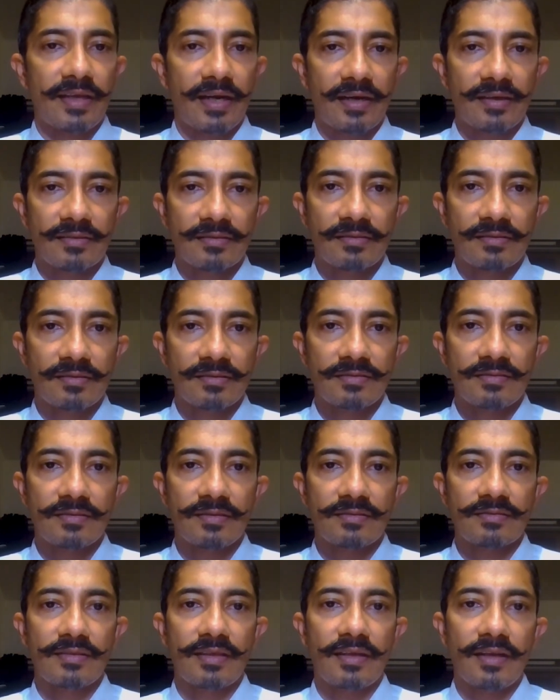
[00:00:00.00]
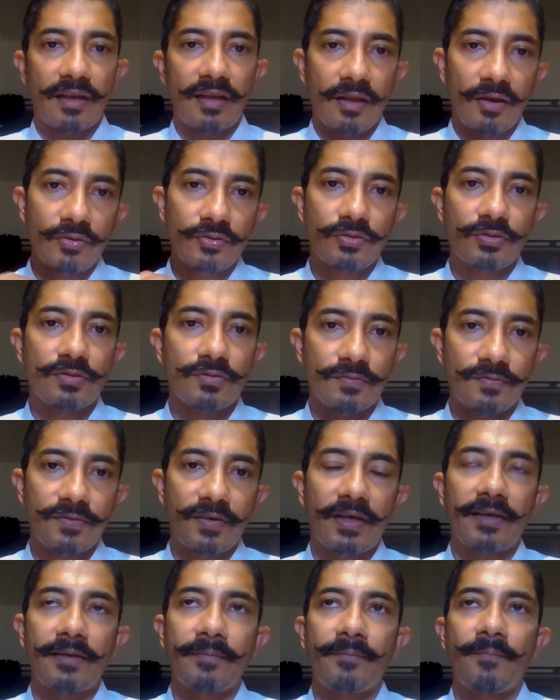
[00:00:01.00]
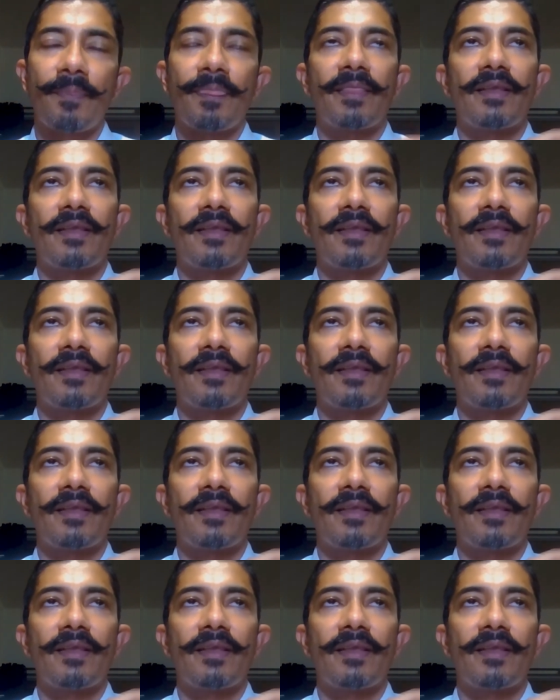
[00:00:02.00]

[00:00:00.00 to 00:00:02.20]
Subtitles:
characteristics that allow you to fight,